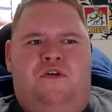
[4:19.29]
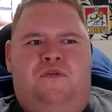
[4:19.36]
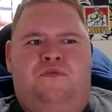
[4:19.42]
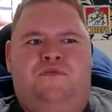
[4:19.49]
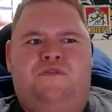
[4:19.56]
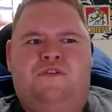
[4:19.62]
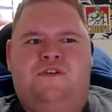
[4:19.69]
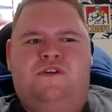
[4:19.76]

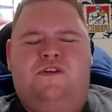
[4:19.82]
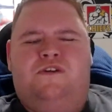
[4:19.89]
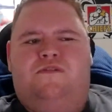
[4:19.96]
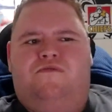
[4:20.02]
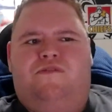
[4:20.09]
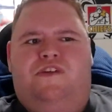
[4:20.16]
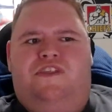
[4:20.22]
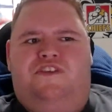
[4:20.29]
So
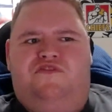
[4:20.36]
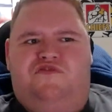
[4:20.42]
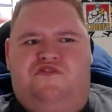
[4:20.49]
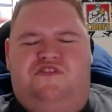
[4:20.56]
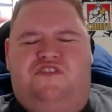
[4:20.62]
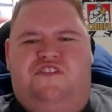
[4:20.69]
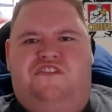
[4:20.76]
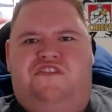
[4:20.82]

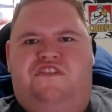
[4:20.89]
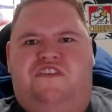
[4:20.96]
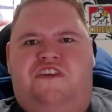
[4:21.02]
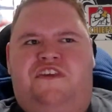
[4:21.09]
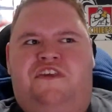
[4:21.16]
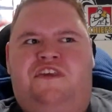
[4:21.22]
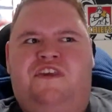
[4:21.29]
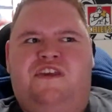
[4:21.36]
really
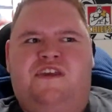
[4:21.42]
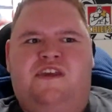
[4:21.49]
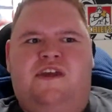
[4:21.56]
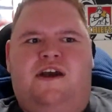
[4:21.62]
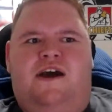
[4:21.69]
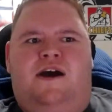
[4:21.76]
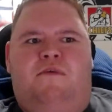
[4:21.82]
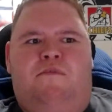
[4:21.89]
interested to
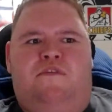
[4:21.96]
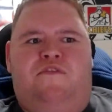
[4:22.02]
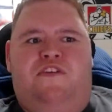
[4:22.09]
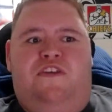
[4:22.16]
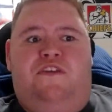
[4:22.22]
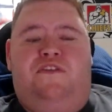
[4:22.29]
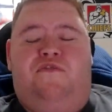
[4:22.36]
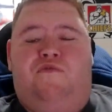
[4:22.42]
see
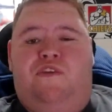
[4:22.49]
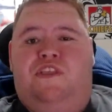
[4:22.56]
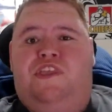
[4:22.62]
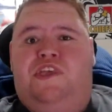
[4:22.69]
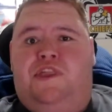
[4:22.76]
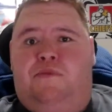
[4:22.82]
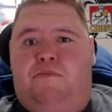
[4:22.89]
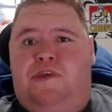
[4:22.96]
if he
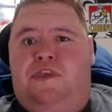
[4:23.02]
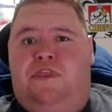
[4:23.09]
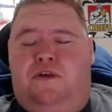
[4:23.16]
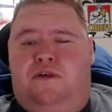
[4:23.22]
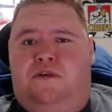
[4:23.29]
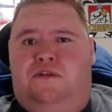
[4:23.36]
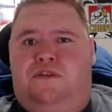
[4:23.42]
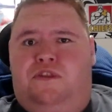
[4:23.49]
is really going to
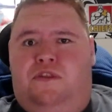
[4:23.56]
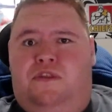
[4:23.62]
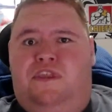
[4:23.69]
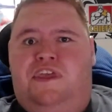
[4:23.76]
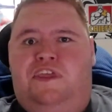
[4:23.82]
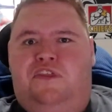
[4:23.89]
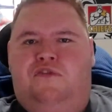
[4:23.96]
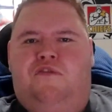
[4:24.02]
be
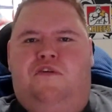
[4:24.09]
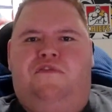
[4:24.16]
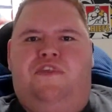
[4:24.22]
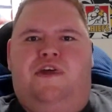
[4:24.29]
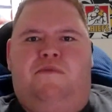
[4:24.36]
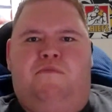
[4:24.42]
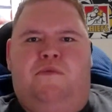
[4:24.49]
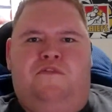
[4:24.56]
the
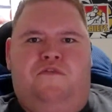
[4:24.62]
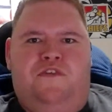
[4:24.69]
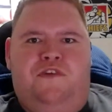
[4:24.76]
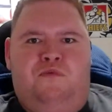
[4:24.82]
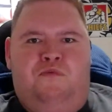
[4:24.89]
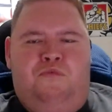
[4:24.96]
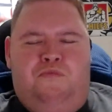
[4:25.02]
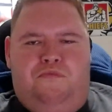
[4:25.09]
leader of that
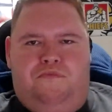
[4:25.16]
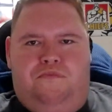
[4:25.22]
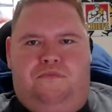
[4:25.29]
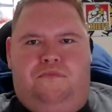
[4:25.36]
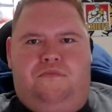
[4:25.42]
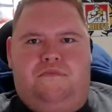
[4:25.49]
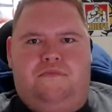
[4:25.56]
midfield.